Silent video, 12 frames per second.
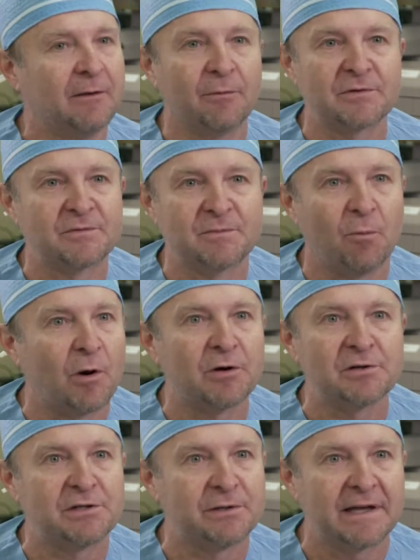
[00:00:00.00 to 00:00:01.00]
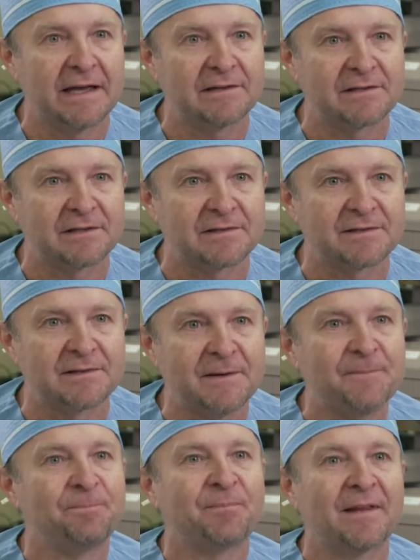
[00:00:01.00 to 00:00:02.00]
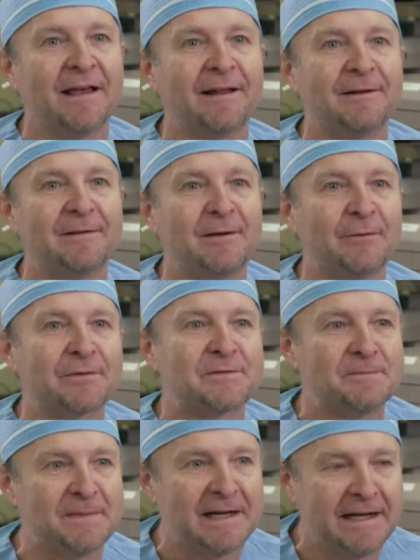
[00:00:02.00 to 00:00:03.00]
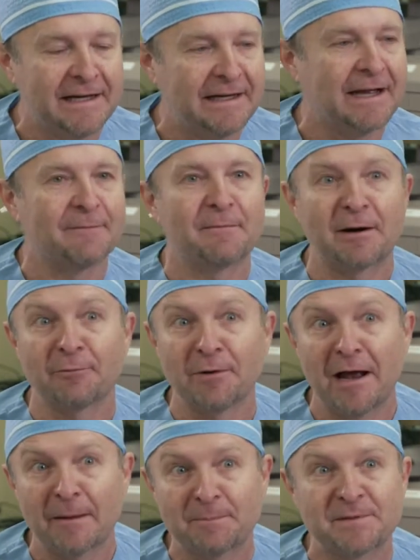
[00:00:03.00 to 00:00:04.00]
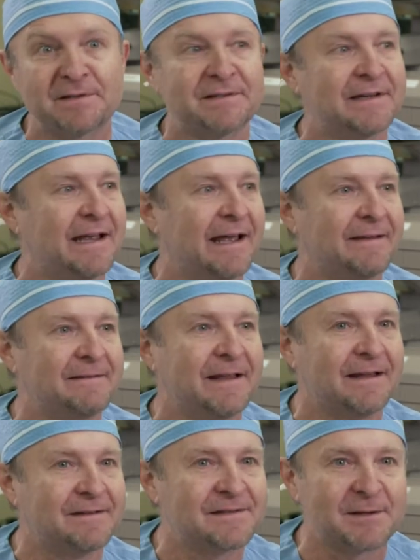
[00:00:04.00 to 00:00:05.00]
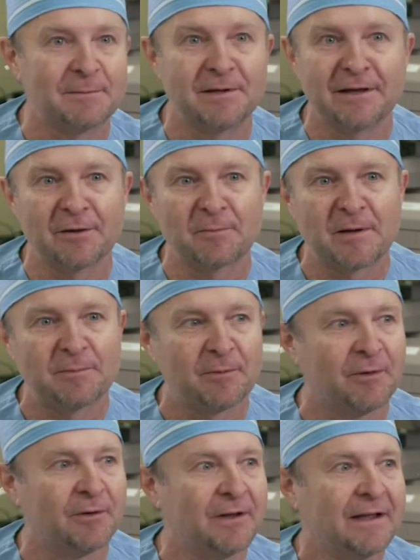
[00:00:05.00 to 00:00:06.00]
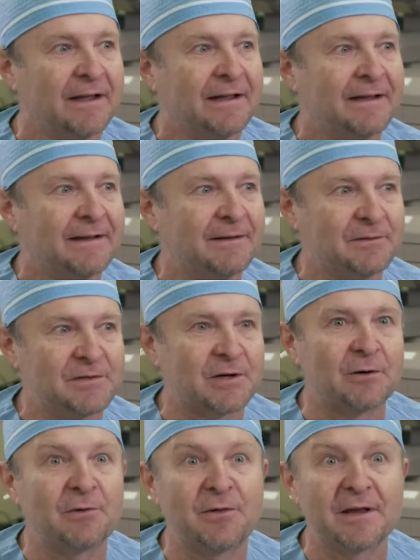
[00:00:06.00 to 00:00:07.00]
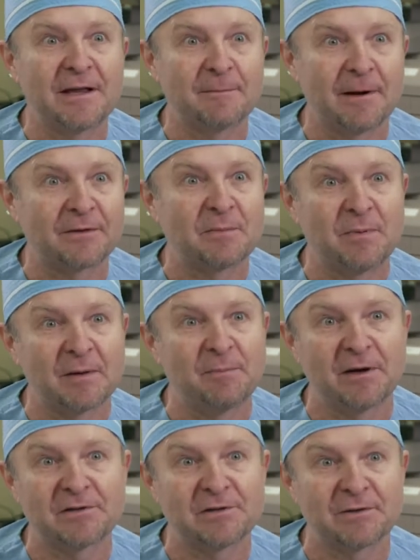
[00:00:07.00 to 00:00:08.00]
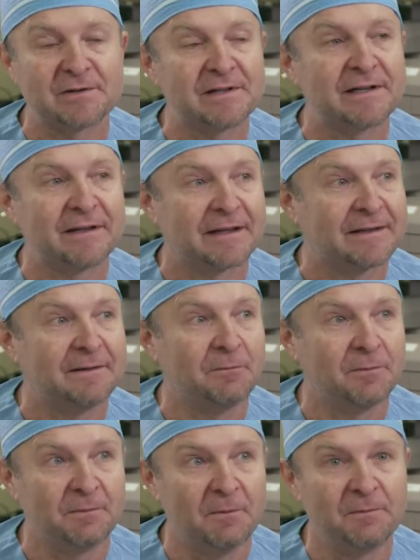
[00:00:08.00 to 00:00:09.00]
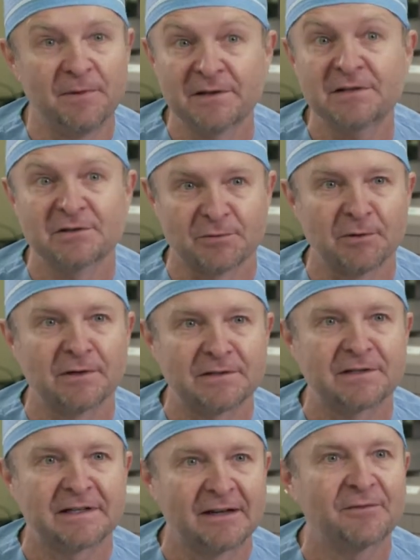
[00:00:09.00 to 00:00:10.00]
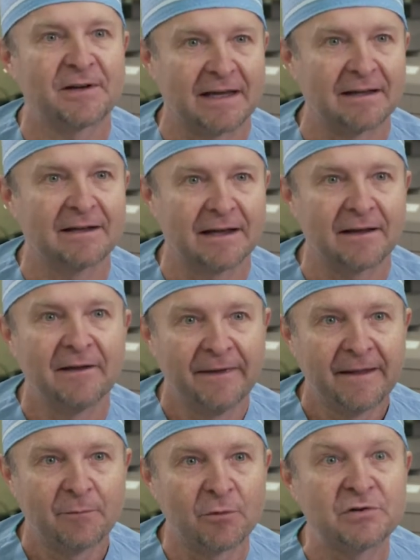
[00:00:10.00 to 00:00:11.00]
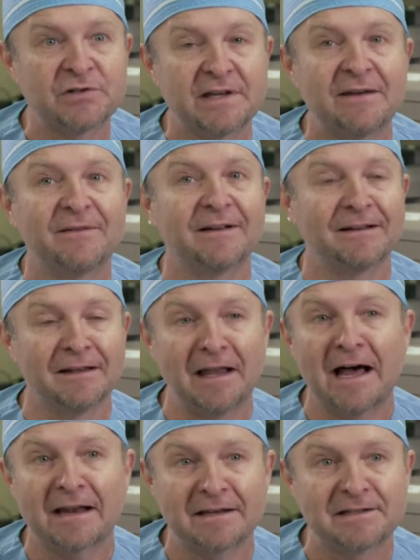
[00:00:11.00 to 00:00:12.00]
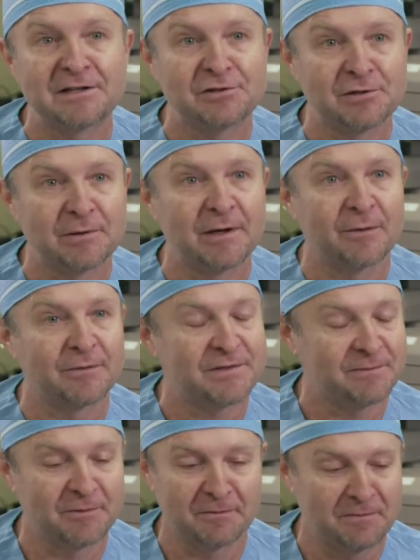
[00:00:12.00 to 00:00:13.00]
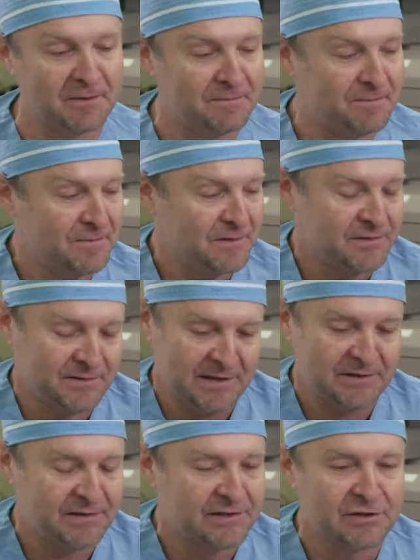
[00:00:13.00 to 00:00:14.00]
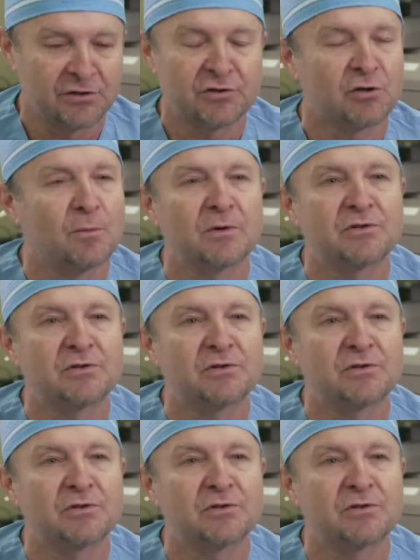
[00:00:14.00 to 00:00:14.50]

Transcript: was 1 or 2 cases, and it was me and my reps, and then some of the other people started thinking about the big picture and saying, like, this is really significant. Like, we're saving a lot of tissue here. This incision's so much